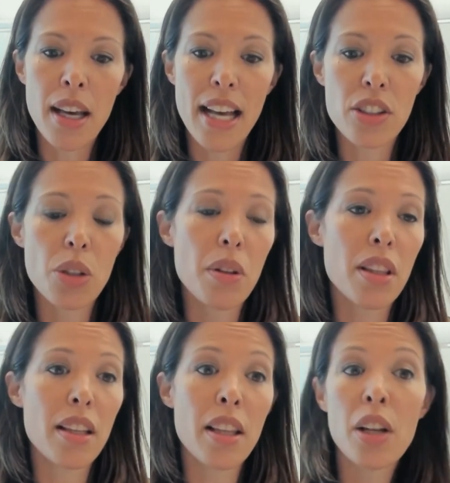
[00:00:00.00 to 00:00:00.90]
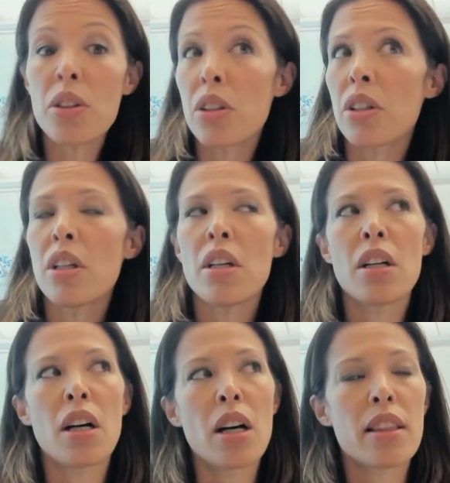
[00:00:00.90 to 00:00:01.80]
And so the, the other
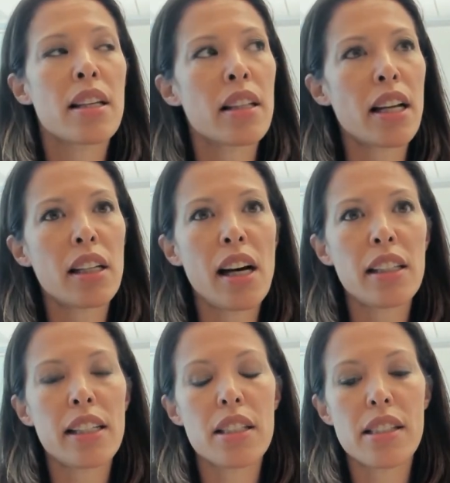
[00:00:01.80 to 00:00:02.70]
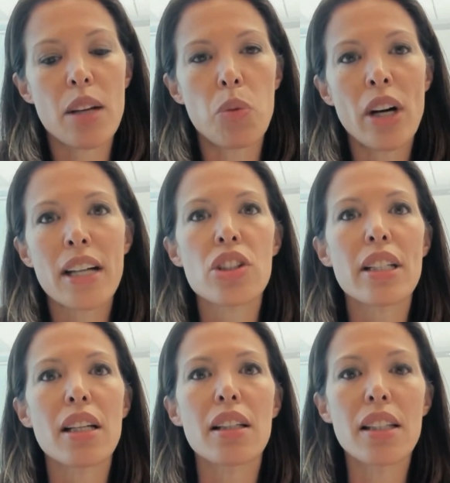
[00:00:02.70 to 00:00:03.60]
uh, thing that I highlight is that we're actually
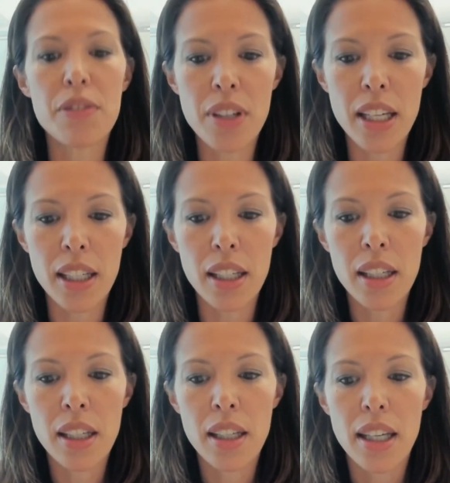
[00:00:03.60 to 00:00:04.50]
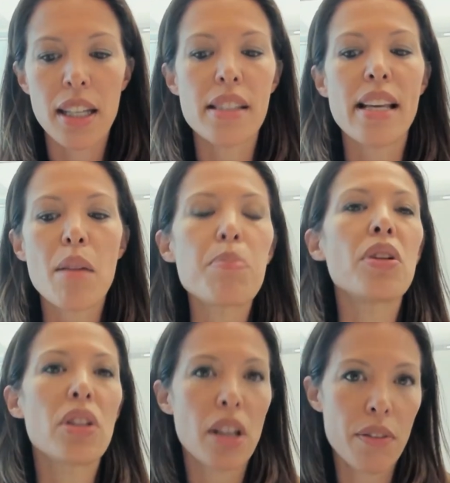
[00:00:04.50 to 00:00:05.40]
a living
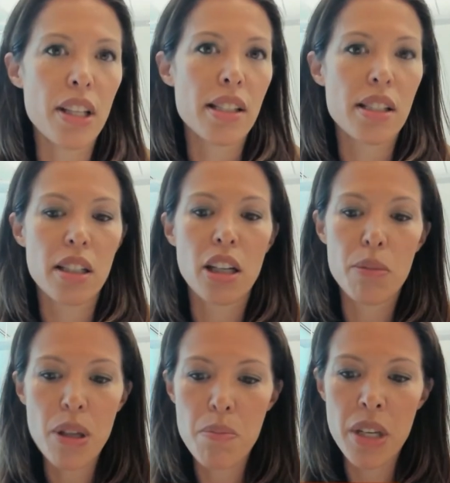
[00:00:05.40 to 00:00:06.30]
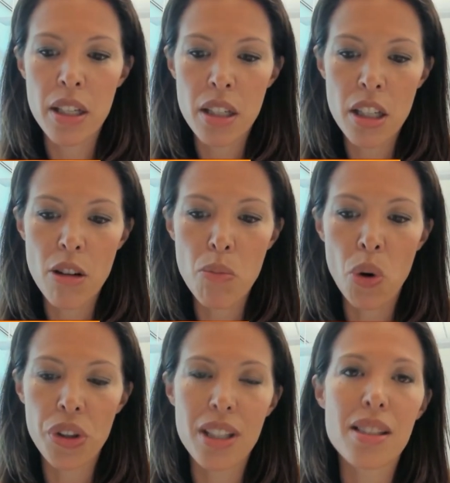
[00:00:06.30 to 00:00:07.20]
example of this commitment. You know,
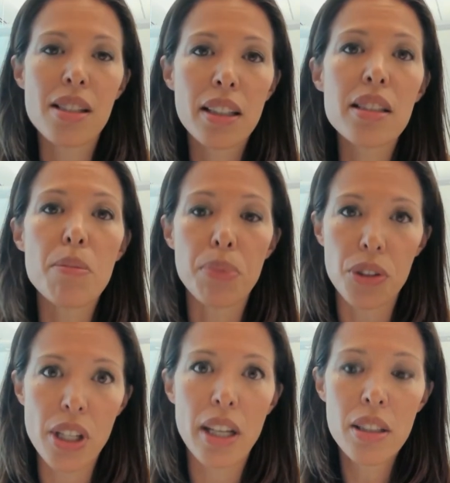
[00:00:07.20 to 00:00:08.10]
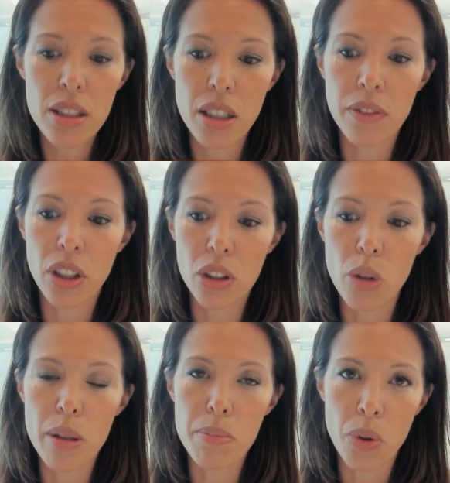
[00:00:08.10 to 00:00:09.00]
more than 60% of our
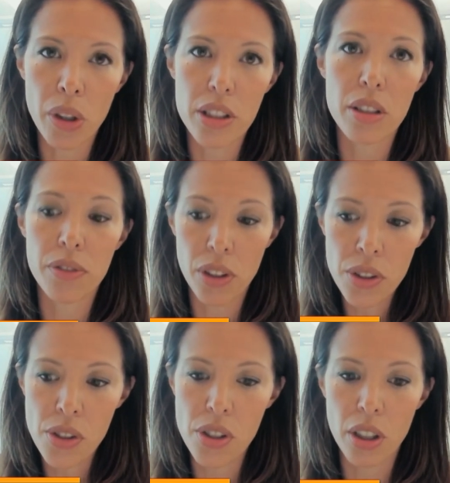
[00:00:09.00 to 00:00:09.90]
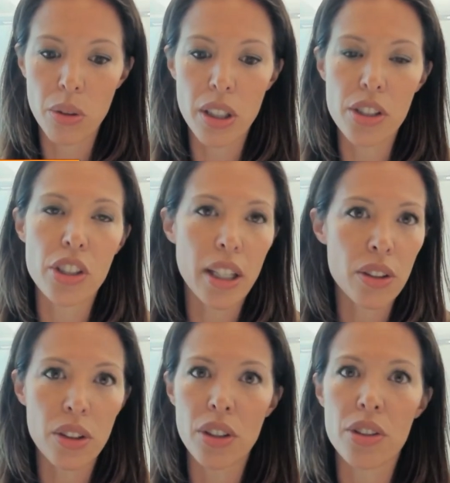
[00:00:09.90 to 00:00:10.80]
Goldman board is diverse across
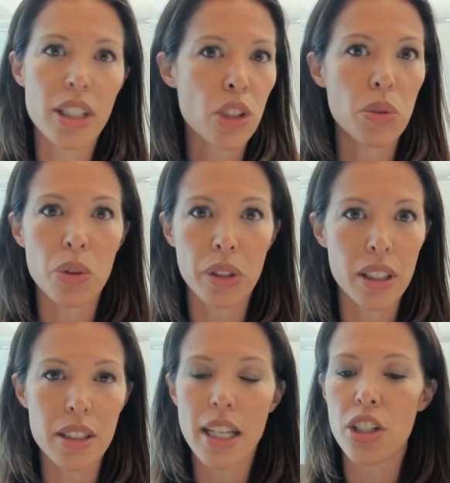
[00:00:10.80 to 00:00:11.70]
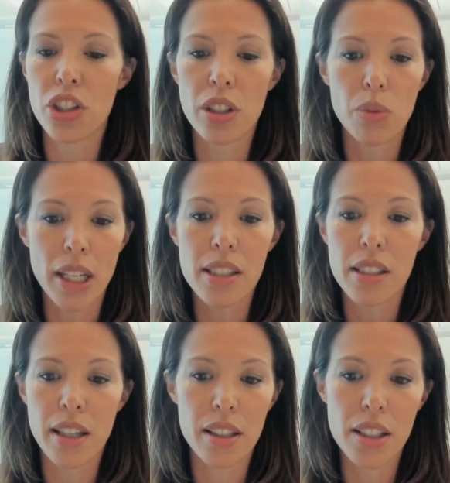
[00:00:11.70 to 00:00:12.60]
gender, sexual orientation, race,
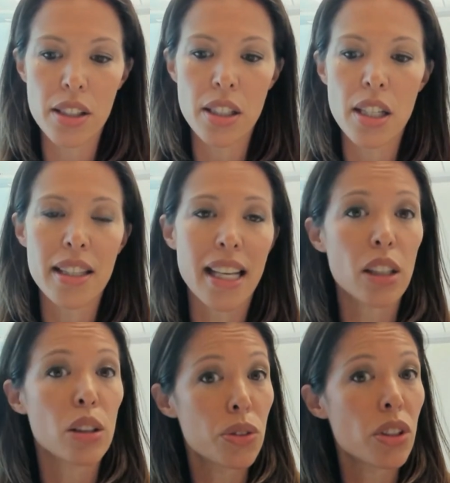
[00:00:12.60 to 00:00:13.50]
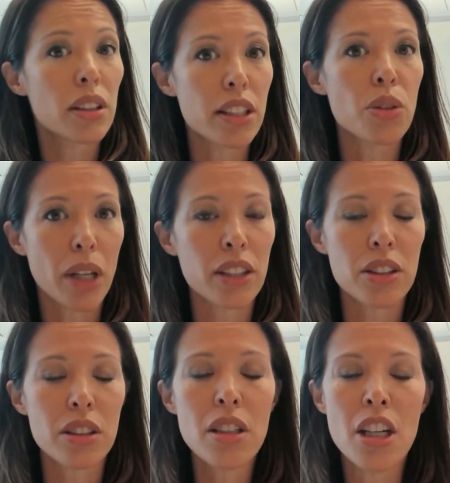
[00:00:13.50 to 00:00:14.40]
and ethnicity, and that includes our lead
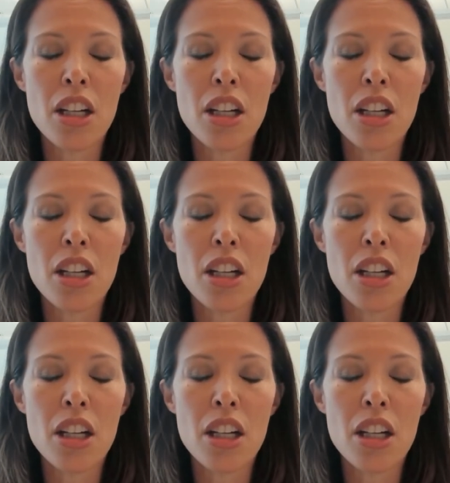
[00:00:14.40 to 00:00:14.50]
director.